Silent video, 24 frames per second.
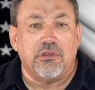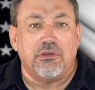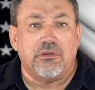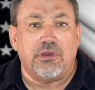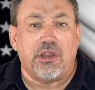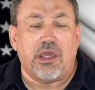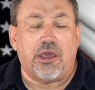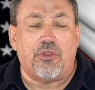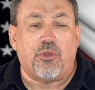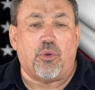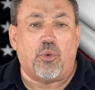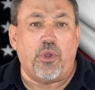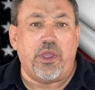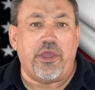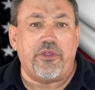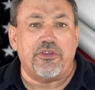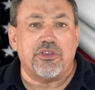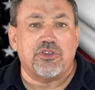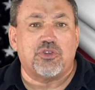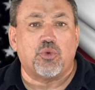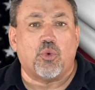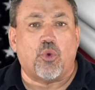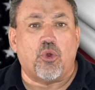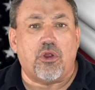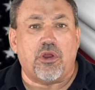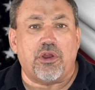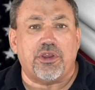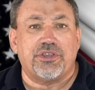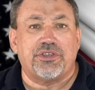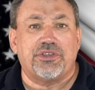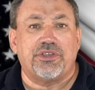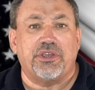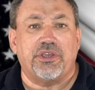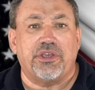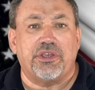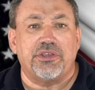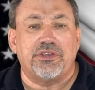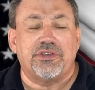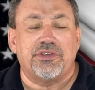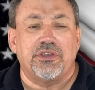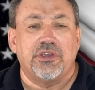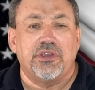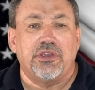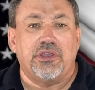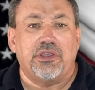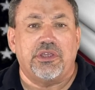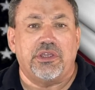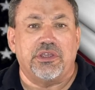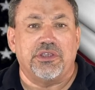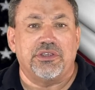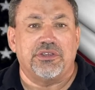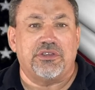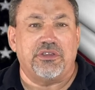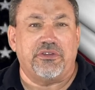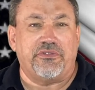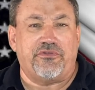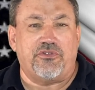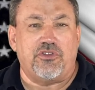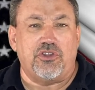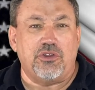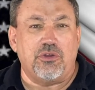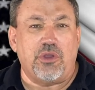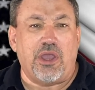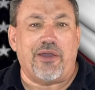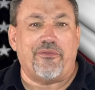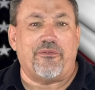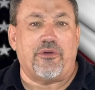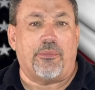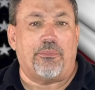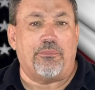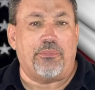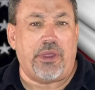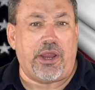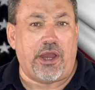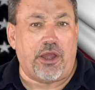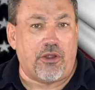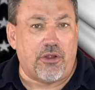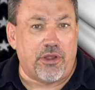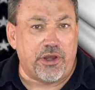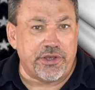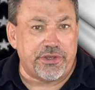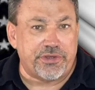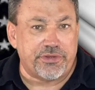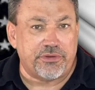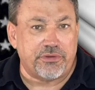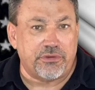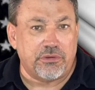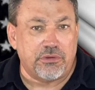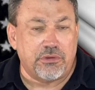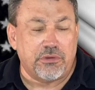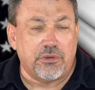Now, the way this works is if you have a parent